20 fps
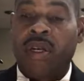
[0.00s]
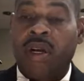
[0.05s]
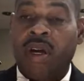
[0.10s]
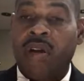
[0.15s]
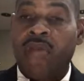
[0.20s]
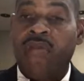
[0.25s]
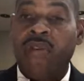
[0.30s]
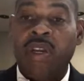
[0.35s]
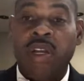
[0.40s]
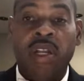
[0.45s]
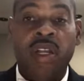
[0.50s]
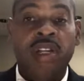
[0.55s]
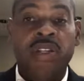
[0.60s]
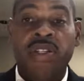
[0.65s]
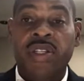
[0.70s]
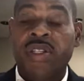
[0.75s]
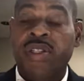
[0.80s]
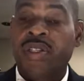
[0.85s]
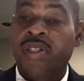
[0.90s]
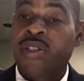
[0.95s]
of
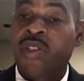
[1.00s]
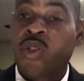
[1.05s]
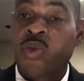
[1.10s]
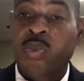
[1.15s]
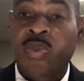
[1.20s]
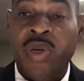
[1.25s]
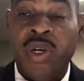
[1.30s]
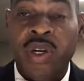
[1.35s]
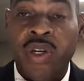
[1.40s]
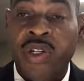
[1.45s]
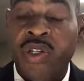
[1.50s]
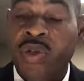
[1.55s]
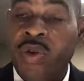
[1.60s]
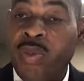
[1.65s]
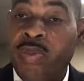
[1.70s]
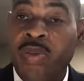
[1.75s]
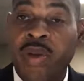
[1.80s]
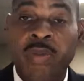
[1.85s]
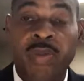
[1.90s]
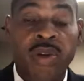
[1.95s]
religious and spiritual,
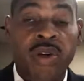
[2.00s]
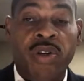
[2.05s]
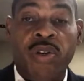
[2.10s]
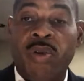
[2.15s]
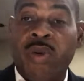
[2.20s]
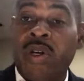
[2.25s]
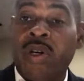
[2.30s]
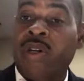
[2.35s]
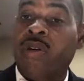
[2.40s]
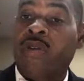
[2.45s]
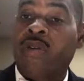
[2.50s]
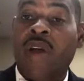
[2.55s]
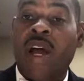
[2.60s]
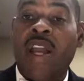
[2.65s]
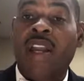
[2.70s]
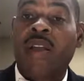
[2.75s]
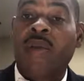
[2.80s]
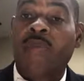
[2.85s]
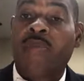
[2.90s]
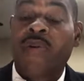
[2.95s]
biblical, and
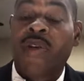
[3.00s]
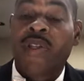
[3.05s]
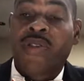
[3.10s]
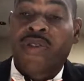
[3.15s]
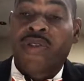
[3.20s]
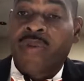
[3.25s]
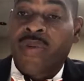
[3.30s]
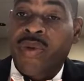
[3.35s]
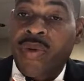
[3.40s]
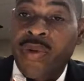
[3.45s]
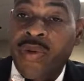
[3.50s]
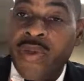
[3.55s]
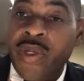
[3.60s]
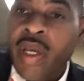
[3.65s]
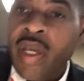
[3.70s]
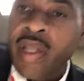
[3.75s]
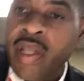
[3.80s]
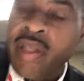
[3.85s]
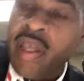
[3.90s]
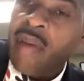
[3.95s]
Quranic principles
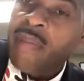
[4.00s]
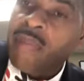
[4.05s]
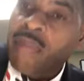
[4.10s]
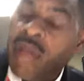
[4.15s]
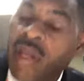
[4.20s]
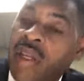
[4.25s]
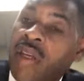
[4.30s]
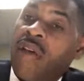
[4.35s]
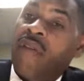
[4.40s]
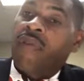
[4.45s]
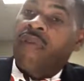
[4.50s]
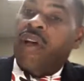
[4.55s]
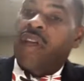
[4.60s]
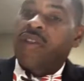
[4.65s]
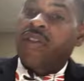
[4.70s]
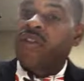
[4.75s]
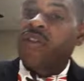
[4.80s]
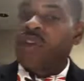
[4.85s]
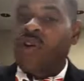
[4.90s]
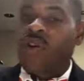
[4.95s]
that many of
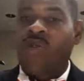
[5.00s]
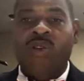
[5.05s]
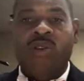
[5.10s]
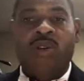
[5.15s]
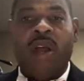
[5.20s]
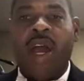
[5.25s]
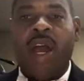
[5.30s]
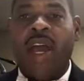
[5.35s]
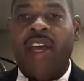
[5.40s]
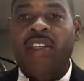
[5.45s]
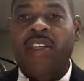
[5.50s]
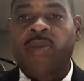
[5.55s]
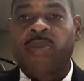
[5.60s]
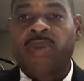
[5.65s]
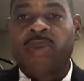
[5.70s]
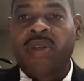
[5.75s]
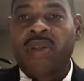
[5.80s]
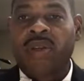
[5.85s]
us don't grasp